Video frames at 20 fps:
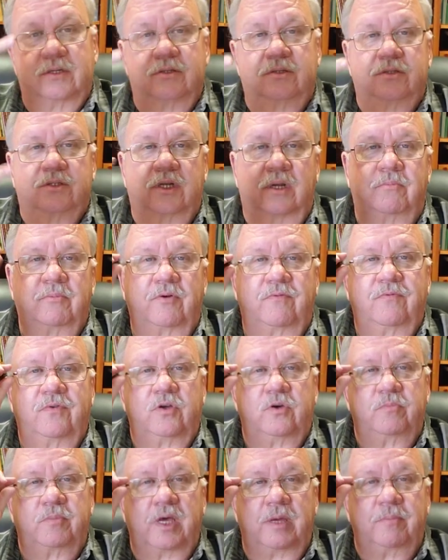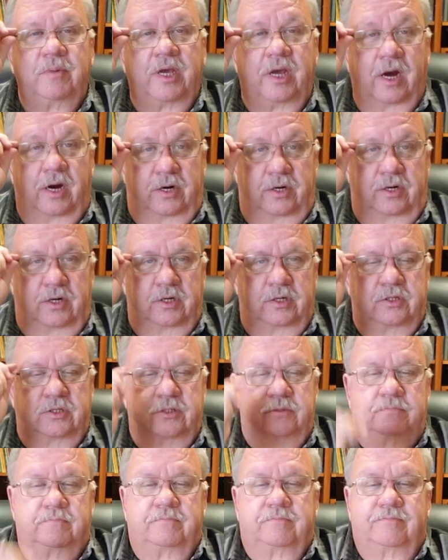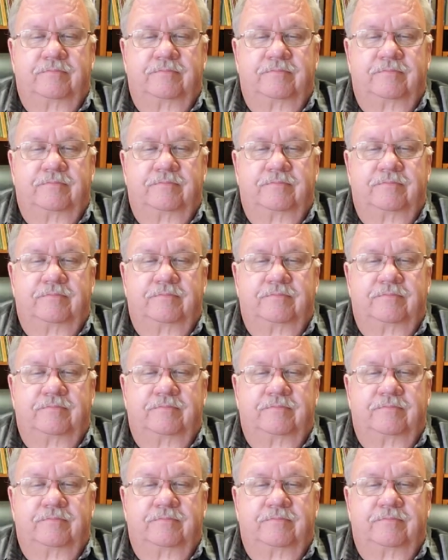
Some of you may be gardeners,